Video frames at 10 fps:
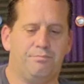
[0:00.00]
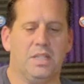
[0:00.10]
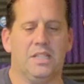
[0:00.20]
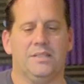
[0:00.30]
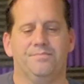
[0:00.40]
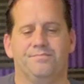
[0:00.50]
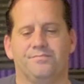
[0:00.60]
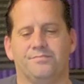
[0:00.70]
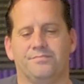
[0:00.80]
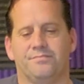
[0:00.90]
But
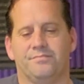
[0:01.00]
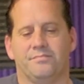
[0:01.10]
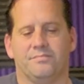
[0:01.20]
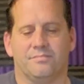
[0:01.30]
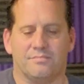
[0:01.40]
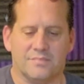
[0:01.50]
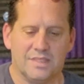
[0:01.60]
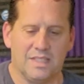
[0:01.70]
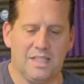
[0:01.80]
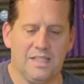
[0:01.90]

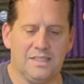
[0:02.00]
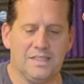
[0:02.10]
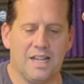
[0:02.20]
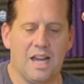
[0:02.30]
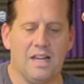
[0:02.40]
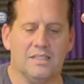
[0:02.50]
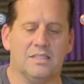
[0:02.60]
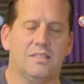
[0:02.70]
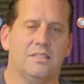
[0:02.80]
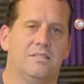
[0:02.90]
it's not
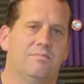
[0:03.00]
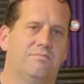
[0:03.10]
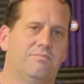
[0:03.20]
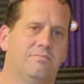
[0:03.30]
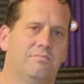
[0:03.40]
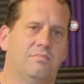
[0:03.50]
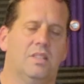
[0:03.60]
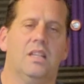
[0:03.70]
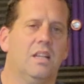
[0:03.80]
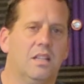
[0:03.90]

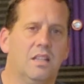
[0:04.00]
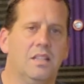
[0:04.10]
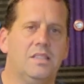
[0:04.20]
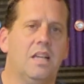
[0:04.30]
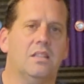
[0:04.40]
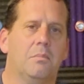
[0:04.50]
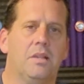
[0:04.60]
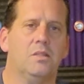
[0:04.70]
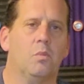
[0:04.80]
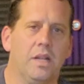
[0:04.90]
the
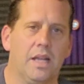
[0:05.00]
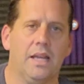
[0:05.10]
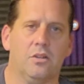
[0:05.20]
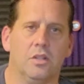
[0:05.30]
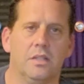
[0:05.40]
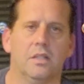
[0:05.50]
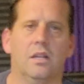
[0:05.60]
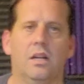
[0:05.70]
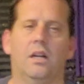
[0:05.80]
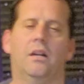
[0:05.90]
best way to handle it.
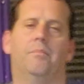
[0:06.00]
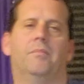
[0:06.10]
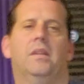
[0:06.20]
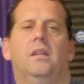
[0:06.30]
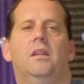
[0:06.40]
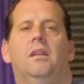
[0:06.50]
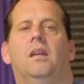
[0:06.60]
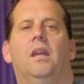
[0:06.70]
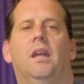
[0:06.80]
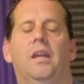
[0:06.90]

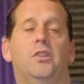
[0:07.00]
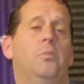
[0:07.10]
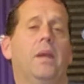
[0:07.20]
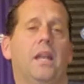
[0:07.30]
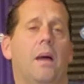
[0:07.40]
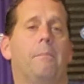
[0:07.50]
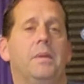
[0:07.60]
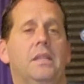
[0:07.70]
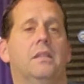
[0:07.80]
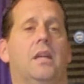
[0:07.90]
And you may not
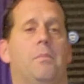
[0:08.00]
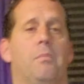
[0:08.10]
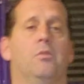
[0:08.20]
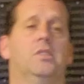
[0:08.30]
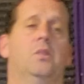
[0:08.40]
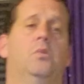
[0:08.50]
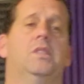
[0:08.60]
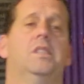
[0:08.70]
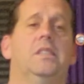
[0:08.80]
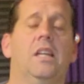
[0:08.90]
be the type of person that
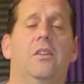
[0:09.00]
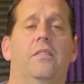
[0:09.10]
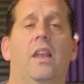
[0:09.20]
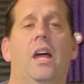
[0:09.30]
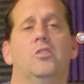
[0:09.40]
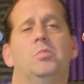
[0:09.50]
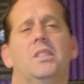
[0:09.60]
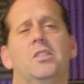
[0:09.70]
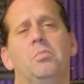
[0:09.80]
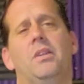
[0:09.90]
wants to sit down in the lounge
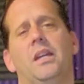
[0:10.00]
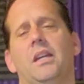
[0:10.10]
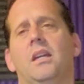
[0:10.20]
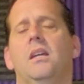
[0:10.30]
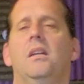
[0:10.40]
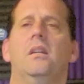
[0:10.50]
because they're playing